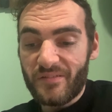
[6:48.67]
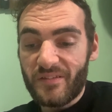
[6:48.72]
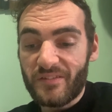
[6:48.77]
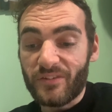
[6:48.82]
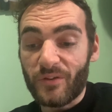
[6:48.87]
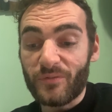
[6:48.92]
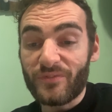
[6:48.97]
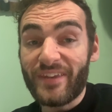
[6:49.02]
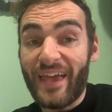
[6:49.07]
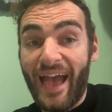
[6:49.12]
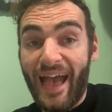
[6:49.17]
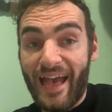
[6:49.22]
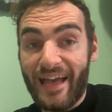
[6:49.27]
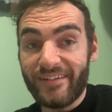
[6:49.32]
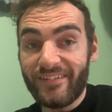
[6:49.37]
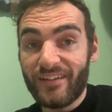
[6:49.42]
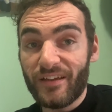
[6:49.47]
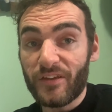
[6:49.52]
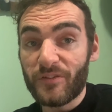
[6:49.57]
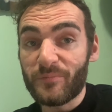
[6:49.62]
So
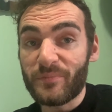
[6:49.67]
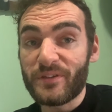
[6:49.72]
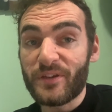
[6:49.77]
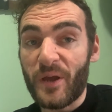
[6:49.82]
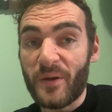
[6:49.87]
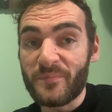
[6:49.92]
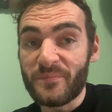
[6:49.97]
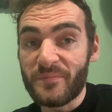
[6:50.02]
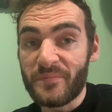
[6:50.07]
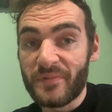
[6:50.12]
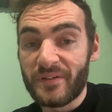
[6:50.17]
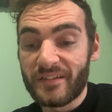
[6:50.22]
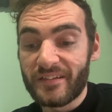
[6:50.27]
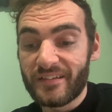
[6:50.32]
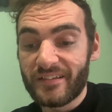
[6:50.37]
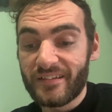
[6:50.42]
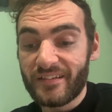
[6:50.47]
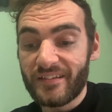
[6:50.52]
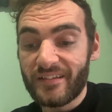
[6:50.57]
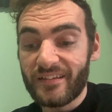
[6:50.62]
tad has become
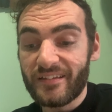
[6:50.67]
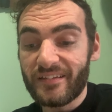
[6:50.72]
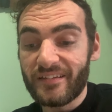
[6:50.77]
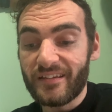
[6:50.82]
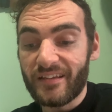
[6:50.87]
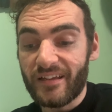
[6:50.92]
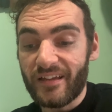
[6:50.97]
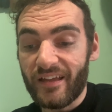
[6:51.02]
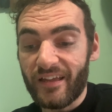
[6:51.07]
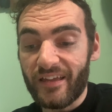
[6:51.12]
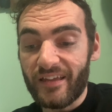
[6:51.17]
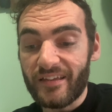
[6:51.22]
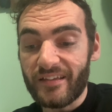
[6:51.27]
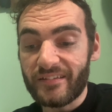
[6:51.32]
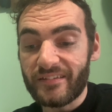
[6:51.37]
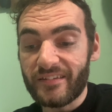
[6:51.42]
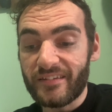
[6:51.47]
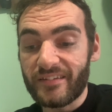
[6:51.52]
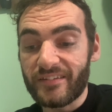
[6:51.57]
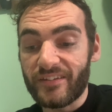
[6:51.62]
dy
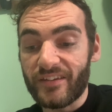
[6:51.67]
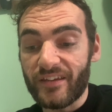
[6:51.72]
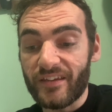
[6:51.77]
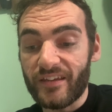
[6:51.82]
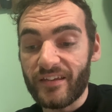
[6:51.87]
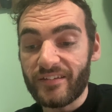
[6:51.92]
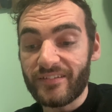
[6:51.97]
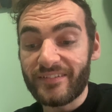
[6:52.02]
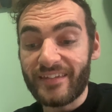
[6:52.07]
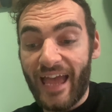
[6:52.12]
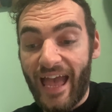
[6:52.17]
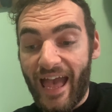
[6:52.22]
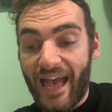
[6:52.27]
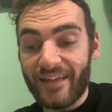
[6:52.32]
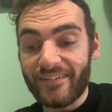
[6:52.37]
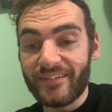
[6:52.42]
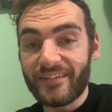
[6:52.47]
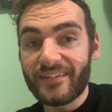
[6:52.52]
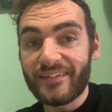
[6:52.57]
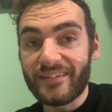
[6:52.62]

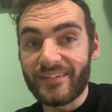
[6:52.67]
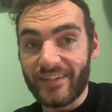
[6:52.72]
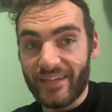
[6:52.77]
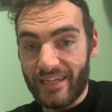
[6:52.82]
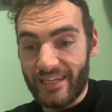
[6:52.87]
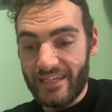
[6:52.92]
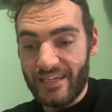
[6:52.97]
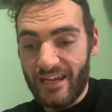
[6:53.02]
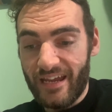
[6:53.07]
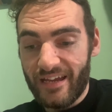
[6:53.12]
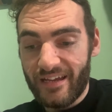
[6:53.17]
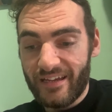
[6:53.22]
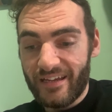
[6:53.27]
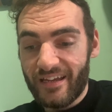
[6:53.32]
dad di.